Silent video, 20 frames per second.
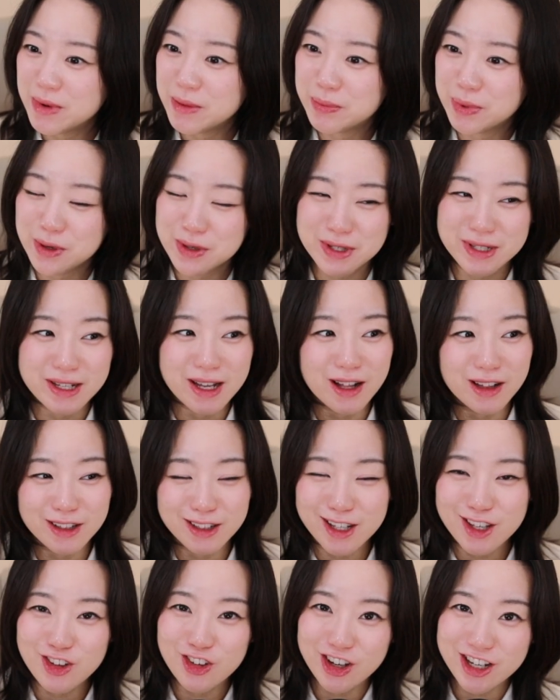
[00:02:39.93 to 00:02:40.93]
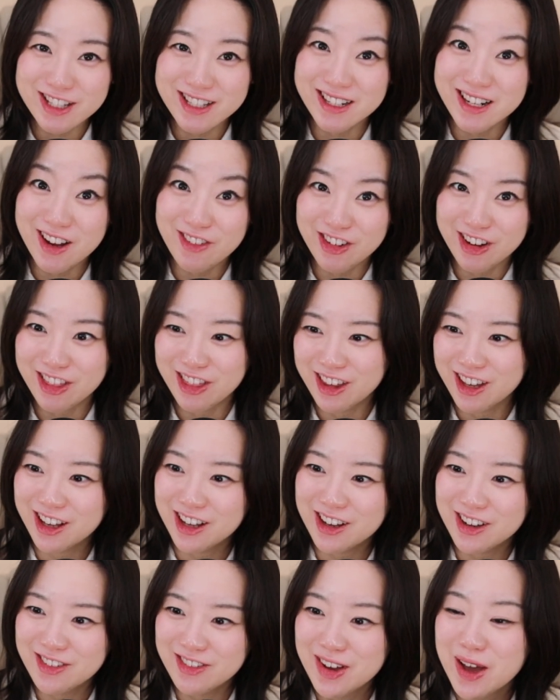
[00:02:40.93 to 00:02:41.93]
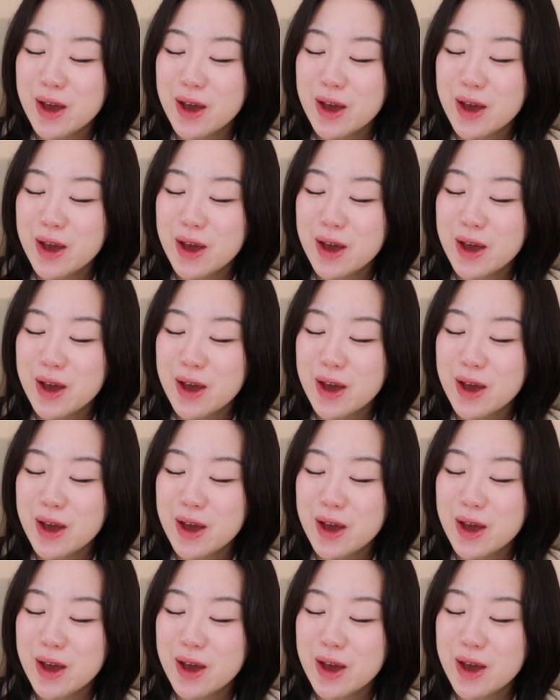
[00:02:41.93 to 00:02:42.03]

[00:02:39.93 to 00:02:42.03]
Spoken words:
personality you guys could ever think of,